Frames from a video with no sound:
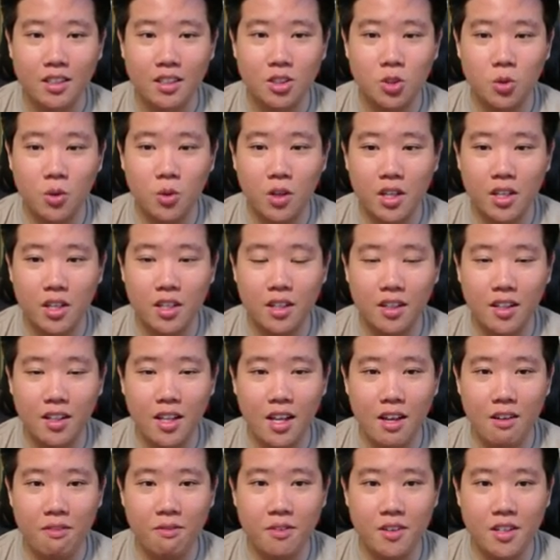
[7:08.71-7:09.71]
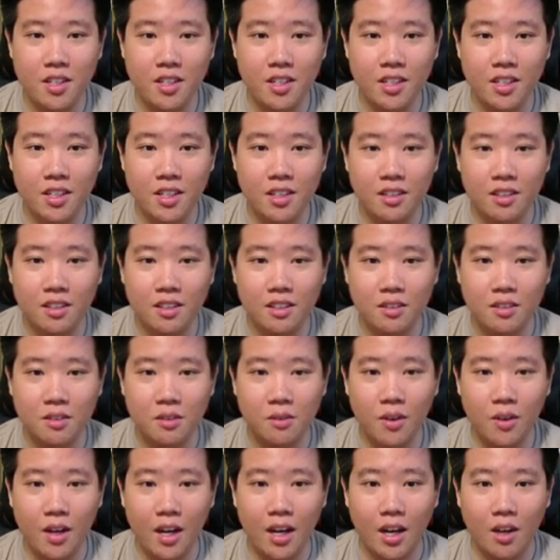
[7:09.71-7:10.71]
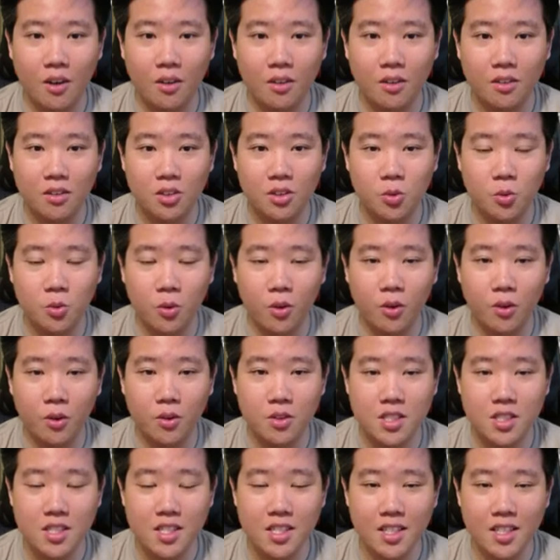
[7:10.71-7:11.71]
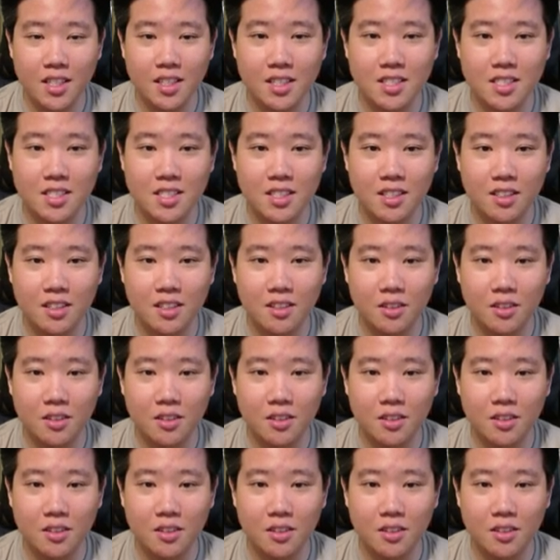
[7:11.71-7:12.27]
211. Wow, 206.